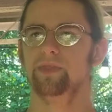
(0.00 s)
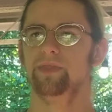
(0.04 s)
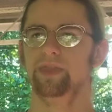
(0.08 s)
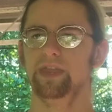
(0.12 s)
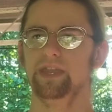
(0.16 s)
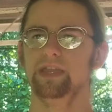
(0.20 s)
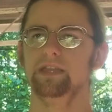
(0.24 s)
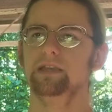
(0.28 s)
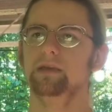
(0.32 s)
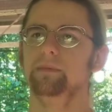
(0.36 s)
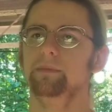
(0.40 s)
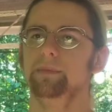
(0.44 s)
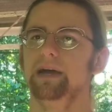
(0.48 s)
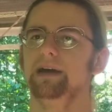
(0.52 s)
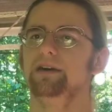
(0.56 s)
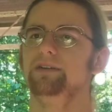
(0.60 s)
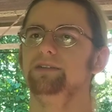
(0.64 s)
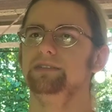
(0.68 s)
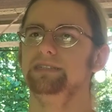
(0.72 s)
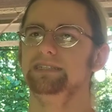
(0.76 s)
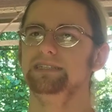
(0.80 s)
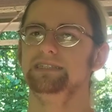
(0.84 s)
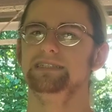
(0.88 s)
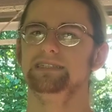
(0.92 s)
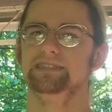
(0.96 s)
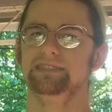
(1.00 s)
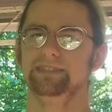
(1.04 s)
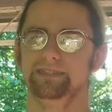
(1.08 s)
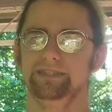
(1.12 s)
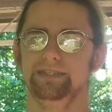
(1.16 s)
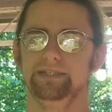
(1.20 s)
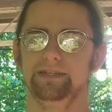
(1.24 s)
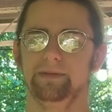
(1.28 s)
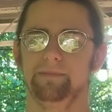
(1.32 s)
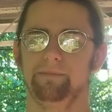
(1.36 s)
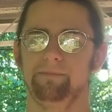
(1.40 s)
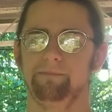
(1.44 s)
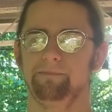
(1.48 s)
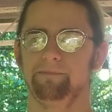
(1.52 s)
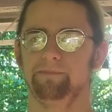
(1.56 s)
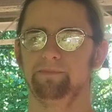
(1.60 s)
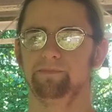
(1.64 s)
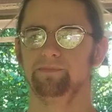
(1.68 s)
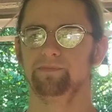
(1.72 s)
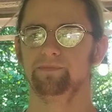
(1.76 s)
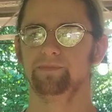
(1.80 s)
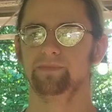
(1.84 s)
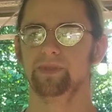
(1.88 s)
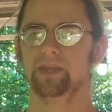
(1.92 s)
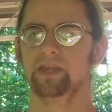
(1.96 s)
think about DC,
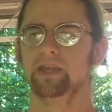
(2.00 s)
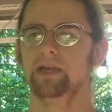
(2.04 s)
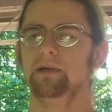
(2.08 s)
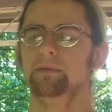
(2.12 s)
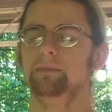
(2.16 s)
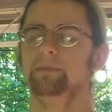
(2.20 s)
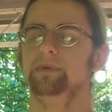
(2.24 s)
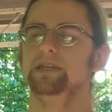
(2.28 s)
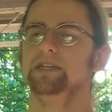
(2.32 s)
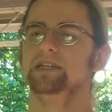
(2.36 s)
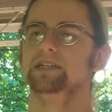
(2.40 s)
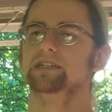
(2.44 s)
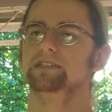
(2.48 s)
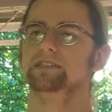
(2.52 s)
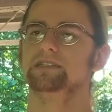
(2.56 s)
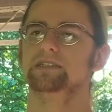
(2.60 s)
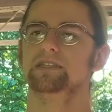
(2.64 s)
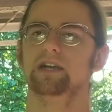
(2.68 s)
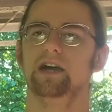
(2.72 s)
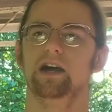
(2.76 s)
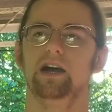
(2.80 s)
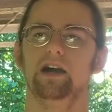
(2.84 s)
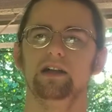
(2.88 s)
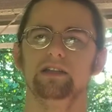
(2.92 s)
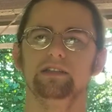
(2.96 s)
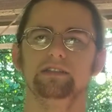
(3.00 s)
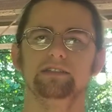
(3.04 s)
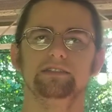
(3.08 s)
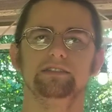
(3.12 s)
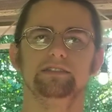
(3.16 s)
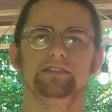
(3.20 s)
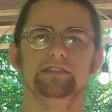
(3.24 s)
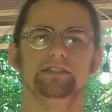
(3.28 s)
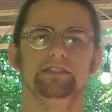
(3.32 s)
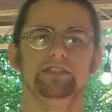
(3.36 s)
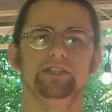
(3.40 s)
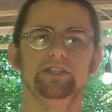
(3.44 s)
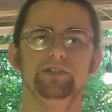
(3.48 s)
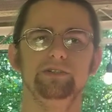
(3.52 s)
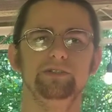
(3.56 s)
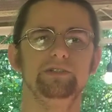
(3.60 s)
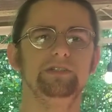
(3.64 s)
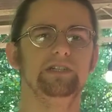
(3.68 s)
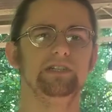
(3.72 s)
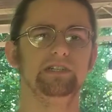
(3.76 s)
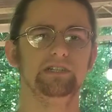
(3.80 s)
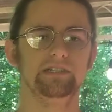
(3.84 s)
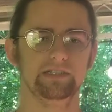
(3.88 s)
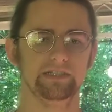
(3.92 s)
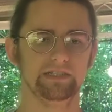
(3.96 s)
because
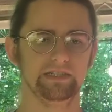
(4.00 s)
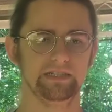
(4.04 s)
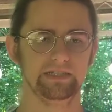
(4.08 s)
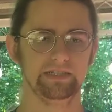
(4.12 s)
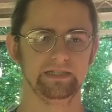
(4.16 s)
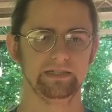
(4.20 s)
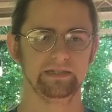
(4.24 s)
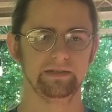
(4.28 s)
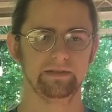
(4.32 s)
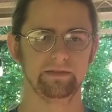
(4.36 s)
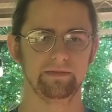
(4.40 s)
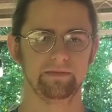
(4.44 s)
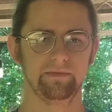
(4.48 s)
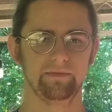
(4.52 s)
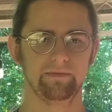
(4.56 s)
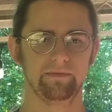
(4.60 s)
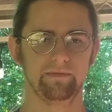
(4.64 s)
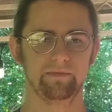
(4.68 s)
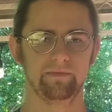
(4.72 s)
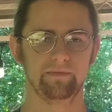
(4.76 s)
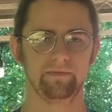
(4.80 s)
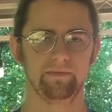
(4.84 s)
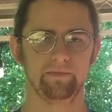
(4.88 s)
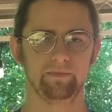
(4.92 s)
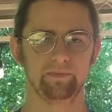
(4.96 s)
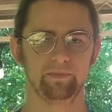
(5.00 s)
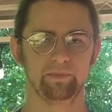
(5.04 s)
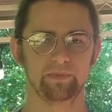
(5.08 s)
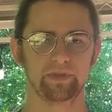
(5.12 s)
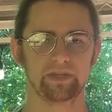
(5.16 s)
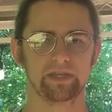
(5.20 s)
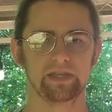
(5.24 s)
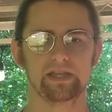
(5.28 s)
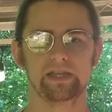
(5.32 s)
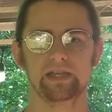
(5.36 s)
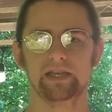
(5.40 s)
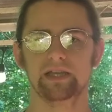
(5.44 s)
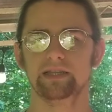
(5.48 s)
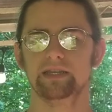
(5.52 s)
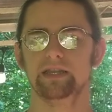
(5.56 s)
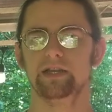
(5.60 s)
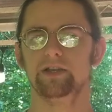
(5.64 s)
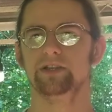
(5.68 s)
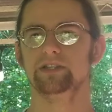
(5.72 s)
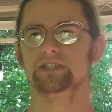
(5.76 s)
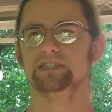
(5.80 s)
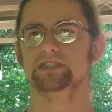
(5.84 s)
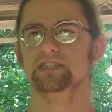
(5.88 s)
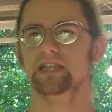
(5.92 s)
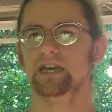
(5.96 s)
constitutionally there
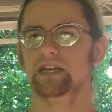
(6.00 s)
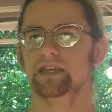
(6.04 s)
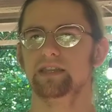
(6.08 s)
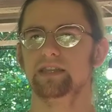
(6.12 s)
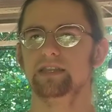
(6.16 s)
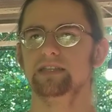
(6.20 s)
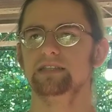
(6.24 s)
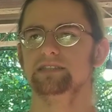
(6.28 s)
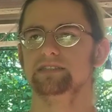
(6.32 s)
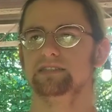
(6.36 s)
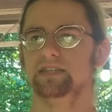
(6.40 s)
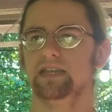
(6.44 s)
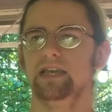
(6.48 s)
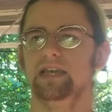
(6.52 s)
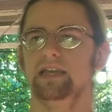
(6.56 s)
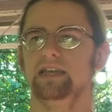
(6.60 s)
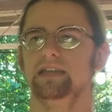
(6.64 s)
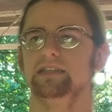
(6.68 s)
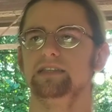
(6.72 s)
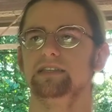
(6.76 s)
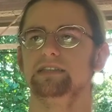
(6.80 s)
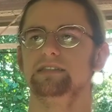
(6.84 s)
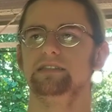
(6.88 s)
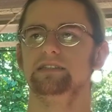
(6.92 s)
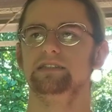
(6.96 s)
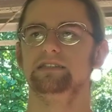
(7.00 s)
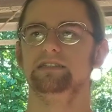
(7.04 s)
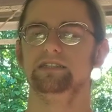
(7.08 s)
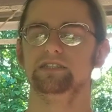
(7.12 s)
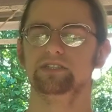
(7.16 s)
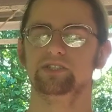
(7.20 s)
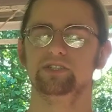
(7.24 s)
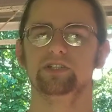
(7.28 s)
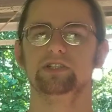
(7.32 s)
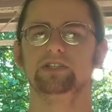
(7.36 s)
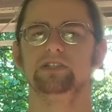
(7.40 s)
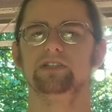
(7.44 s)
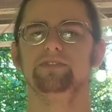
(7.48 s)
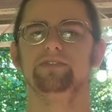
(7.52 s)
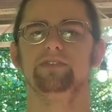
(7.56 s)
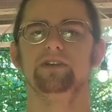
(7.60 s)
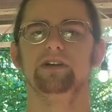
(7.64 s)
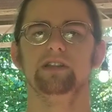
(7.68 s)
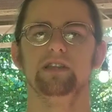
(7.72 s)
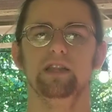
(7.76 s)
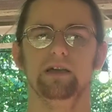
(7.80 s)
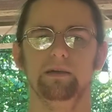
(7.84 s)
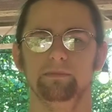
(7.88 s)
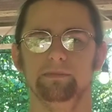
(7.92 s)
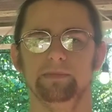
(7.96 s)
is nothing saying that the District of
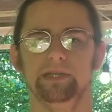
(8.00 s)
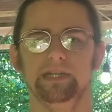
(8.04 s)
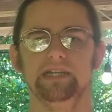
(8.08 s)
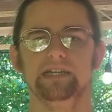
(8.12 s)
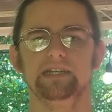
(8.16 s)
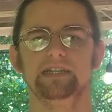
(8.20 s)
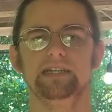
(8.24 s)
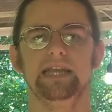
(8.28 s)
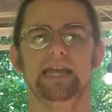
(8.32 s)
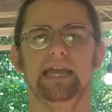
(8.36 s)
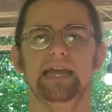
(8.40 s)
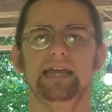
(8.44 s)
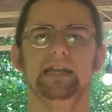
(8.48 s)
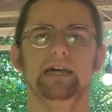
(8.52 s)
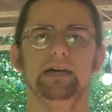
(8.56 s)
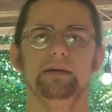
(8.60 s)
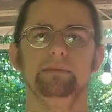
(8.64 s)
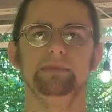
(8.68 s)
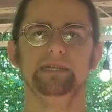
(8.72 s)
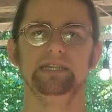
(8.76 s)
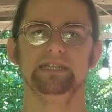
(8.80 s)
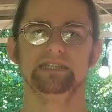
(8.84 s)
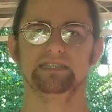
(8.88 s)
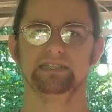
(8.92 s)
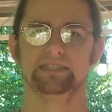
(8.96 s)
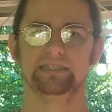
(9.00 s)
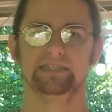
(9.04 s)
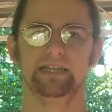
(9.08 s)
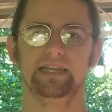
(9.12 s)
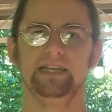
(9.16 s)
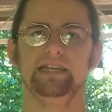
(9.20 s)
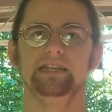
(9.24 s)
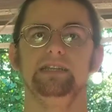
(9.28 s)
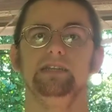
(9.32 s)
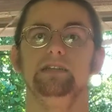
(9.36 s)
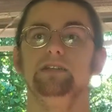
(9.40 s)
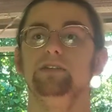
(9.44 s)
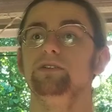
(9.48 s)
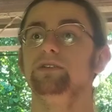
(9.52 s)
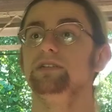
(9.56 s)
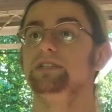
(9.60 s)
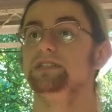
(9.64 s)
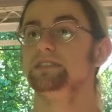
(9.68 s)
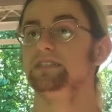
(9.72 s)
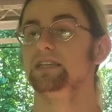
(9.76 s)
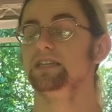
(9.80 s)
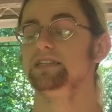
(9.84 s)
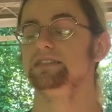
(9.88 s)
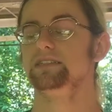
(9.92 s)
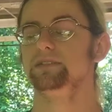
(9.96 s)
Columbia cannot be a state. It only
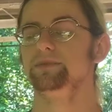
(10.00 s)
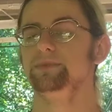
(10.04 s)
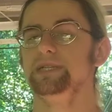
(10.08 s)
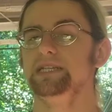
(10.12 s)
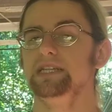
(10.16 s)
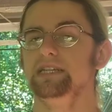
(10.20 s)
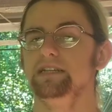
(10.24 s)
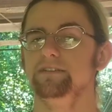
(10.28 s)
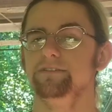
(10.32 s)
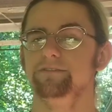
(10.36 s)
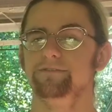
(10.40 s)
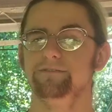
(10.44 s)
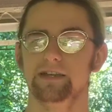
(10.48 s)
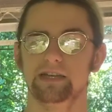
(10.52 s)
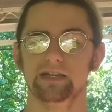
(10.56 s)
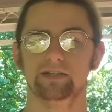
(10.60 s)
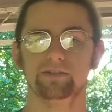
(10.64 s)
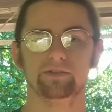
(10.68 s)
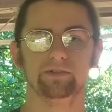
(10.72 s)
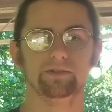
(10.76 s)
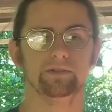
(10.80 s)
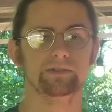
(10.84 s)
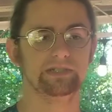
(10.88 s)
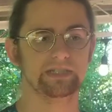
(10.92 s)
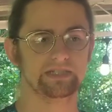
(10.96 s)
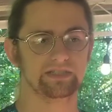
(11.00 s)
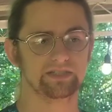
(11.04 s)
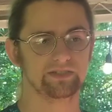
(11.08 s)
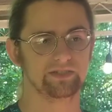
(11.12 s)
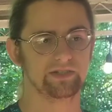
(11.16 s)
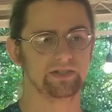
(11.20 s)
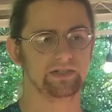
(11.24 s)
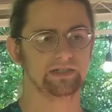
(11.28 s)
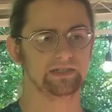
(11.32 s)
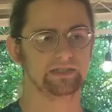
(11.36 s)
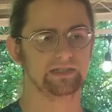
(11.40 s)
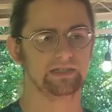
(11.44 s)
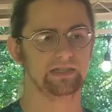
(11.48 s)
says that we need a federal district.